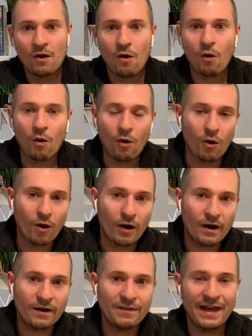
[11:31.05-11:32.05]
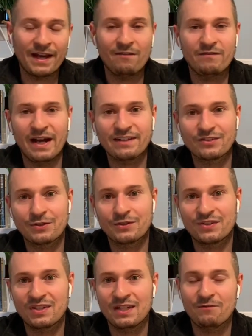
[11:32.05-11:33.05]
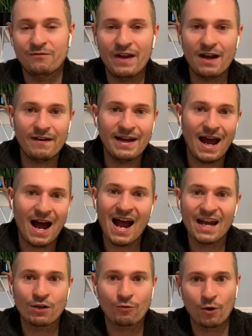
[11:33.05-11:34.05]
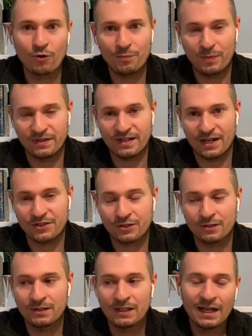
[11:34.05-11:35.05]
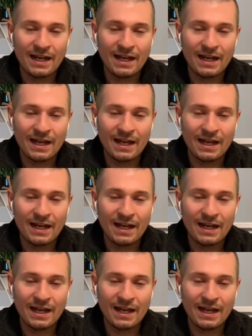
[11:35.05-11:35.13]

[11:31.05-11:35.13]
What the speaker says: or that investors see very high growth potential.